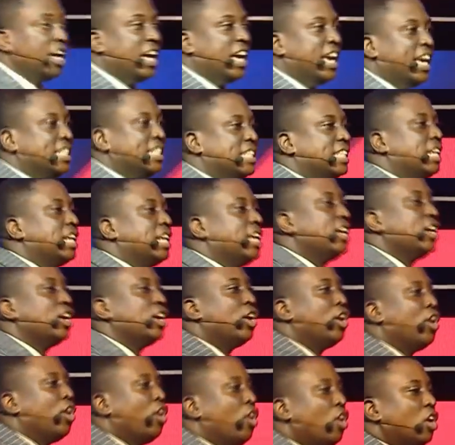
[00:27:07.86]
He said,
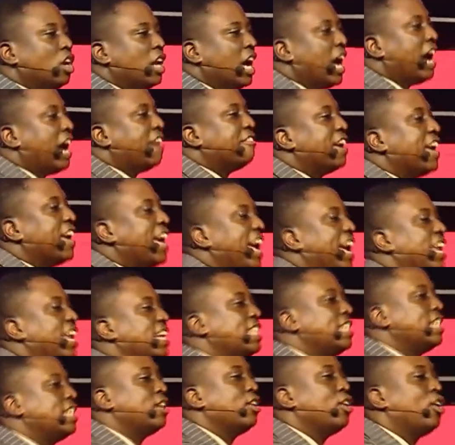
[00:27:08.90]
all I've
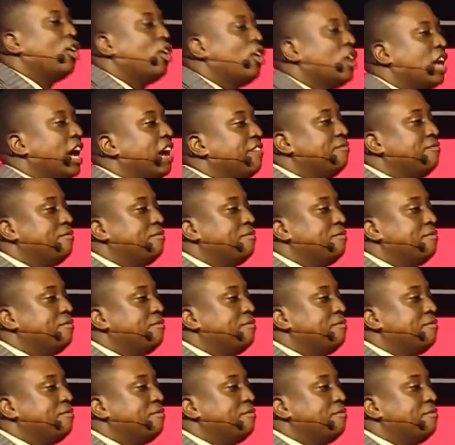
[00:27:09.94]
earned, all I've